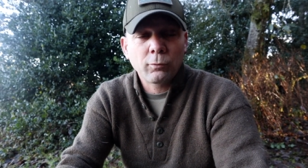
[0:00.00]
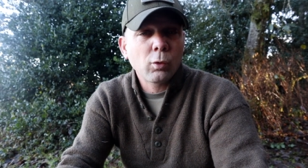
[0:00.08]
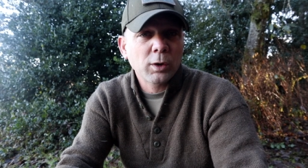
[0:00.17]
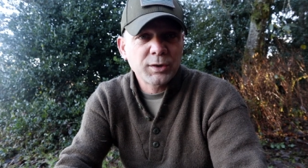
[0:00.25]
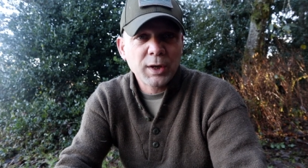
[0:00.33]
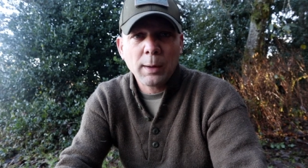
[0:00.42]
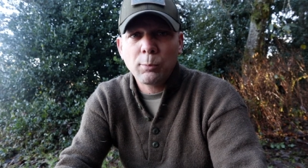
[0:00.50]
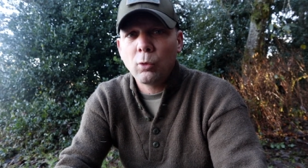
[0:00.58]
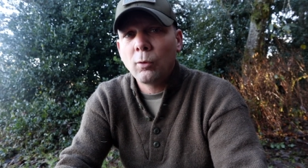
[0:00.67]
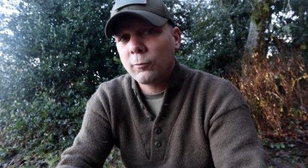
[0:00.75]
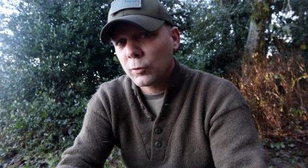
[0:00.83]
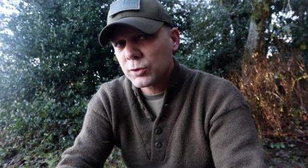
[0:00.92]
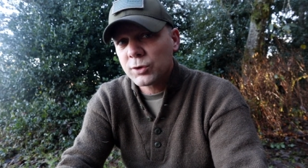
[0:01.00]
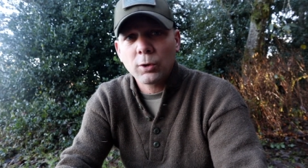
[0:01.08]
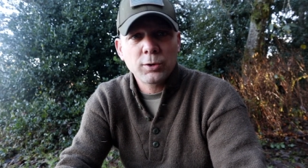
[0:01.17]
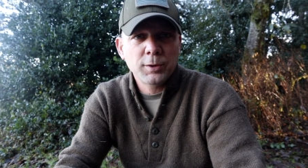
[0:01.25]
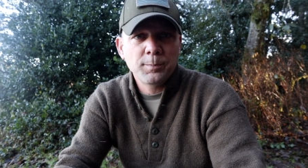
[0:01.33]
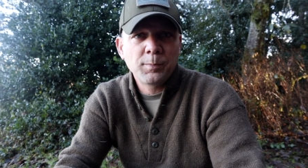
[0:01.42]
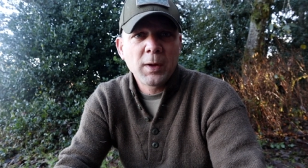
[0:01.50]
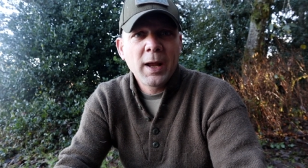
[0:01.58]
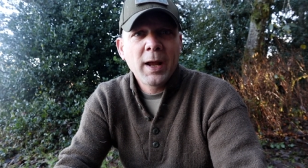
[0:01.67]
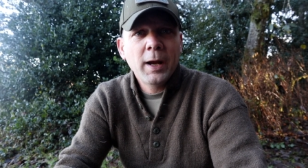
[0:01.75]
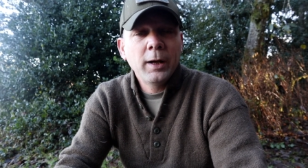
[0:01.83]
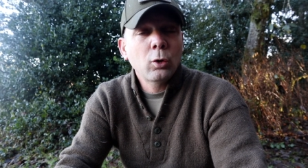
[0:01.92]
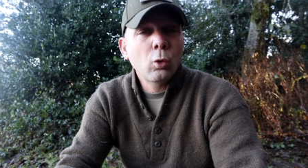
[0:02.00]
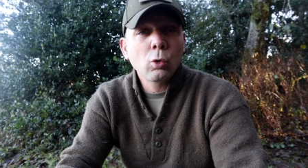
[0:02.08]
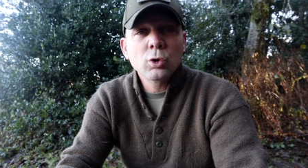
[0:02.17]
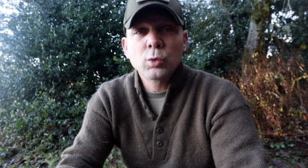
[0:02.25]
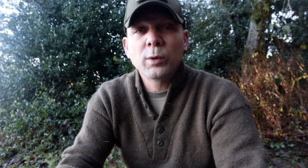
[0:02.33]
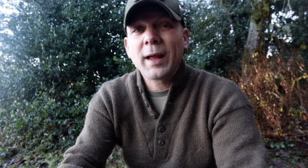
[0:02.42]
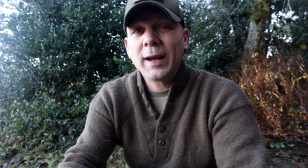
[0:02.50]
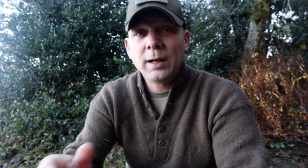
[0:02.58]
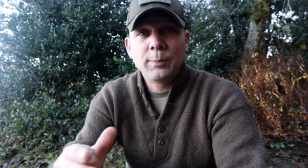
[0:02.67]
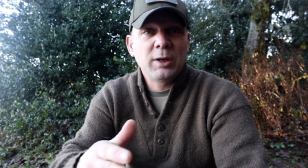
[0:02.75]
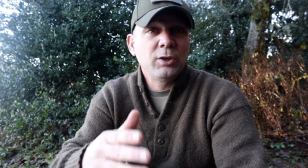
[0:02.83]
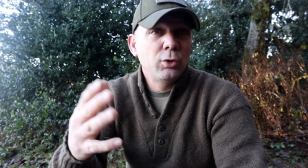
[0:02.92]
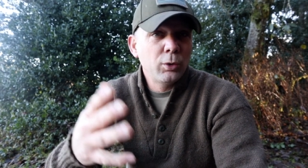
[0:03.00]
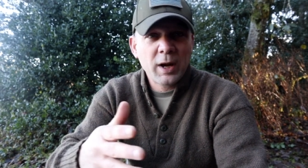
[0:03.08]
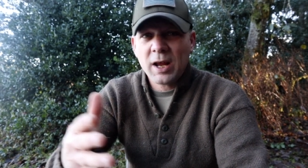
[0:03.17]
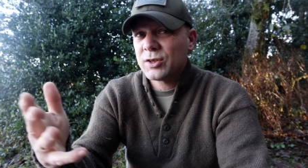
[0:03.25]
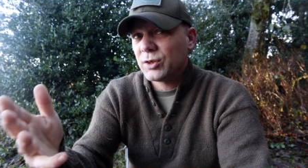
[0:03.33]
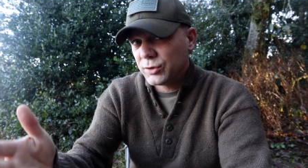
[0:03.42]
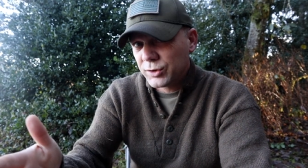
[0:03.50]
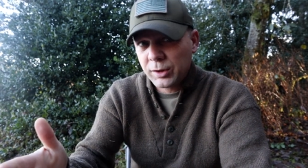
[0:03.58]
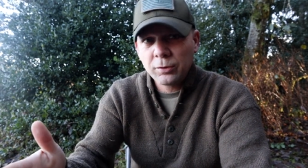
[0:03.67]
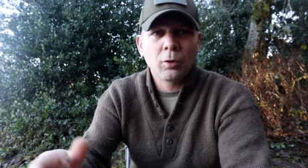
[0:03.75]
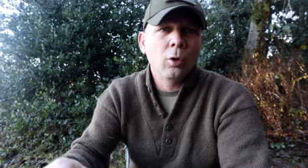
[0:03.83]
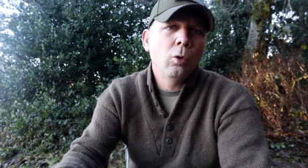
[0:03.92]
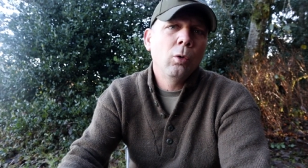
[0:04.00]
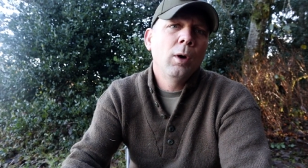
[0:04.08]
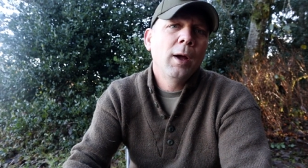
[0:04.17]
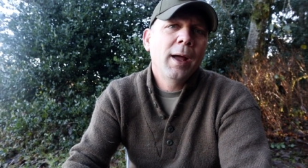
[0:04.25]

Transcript: For example, First Sergeant, in accordance with ADP 2-0,